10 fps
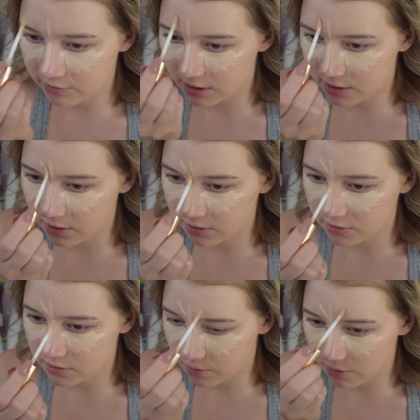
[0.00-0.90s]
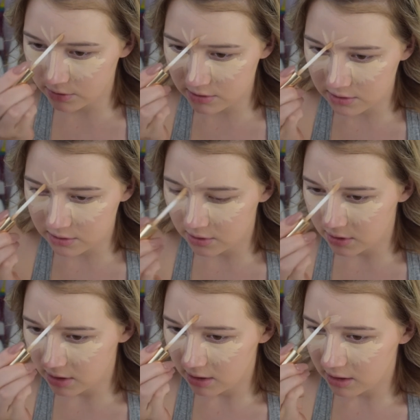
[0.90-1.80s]
written on the doors
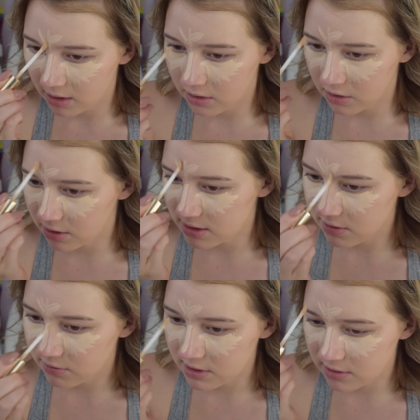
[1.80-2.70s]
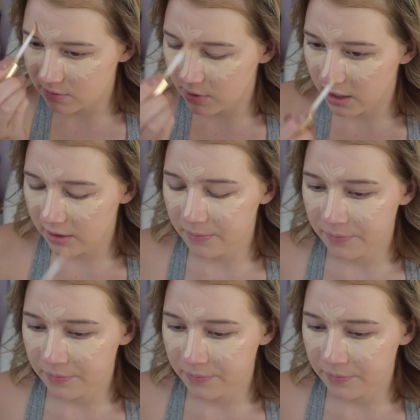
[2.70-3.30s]
in 13 Reasons Why,